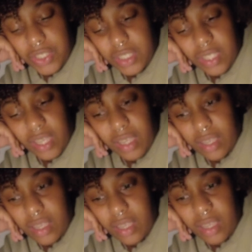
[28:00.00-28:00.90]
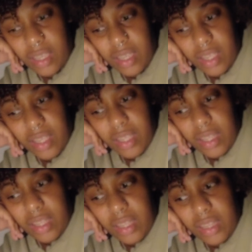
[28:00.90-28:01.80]
just, like,
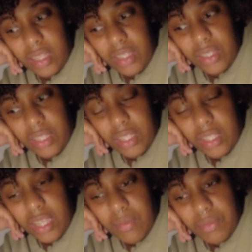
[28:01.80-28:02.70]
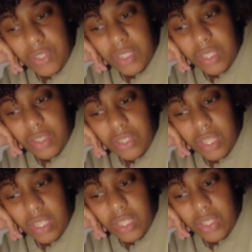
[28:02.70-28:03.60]
literally them just
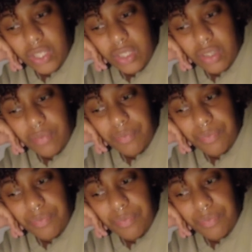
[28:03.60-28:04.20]
understanding each other.